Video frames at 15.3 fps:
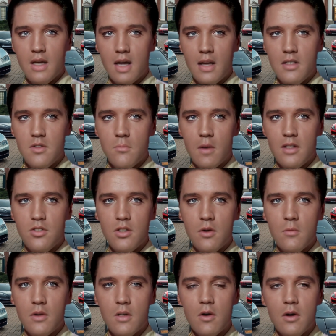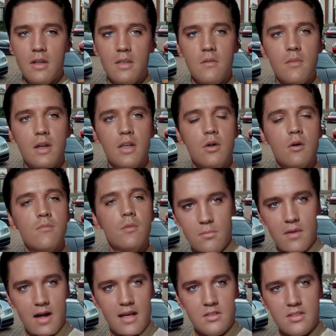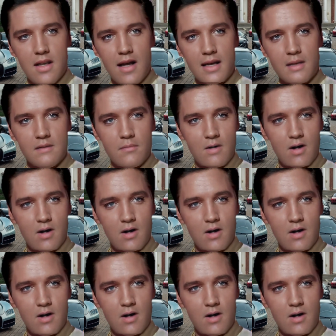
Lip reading: and especially regarding the video from last night